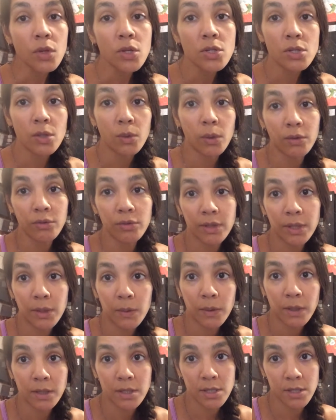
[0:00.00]
So I really
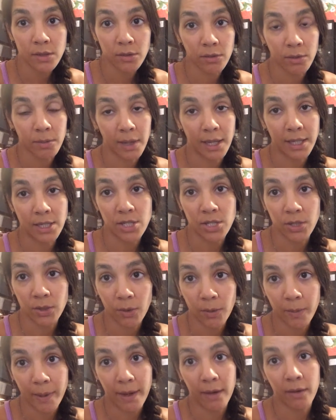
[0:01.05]
want to remind you
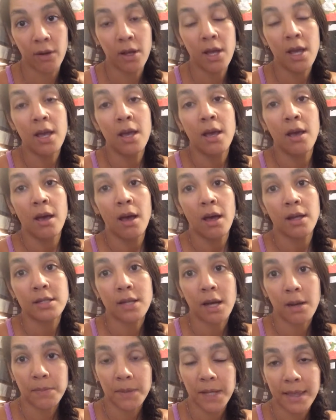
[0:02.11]
about
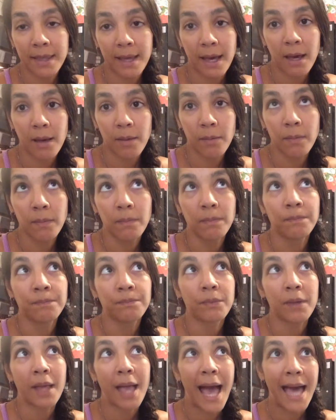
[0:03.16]
adopting that
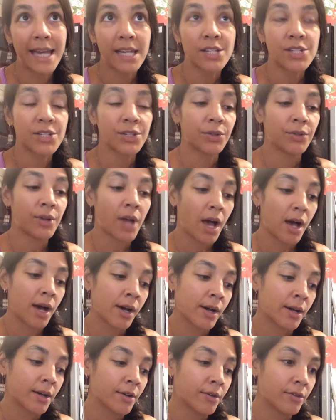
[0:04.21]
attitude
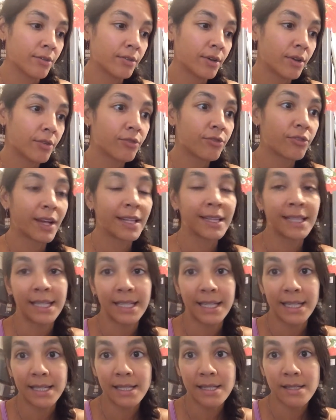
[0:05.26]
of
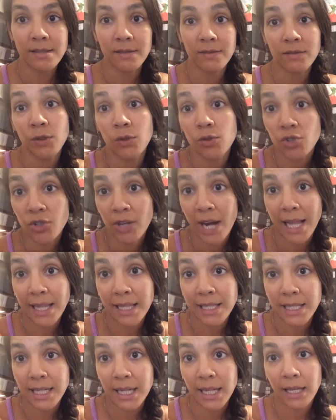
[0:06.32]
friendliness,
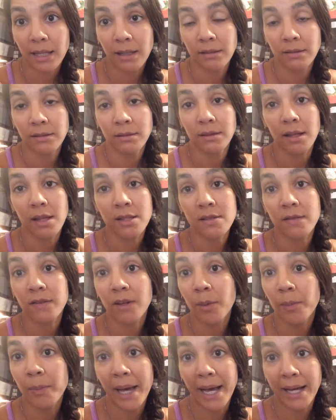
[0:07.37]
neutrality, lots of
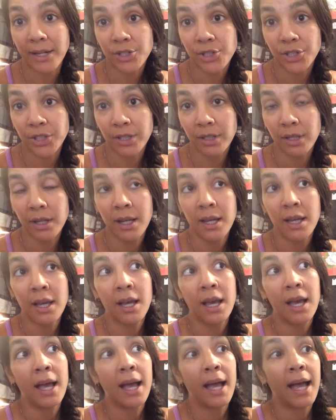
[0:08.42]
compassion.
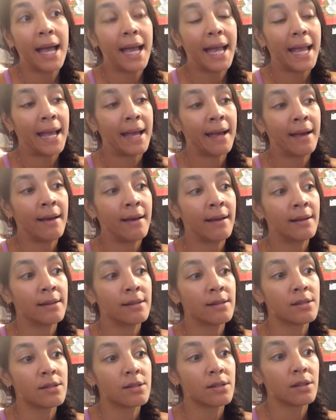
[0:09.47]

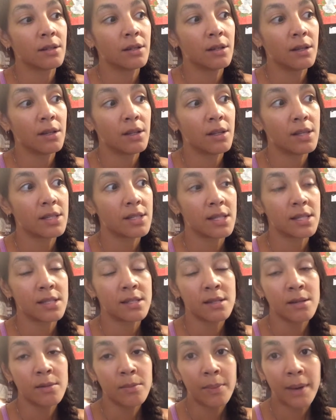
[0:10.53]
And this
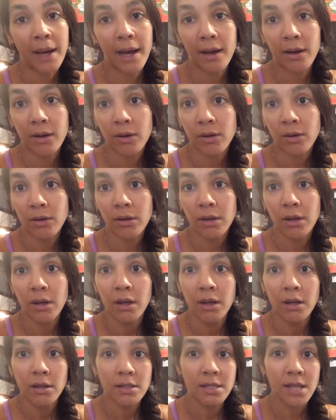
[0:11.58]
isn't about
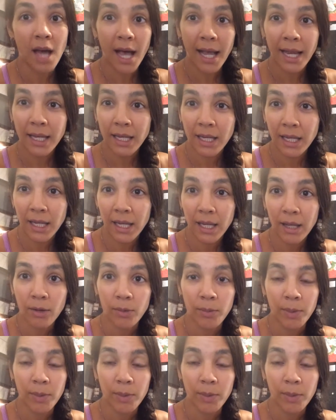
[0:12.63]
dieting or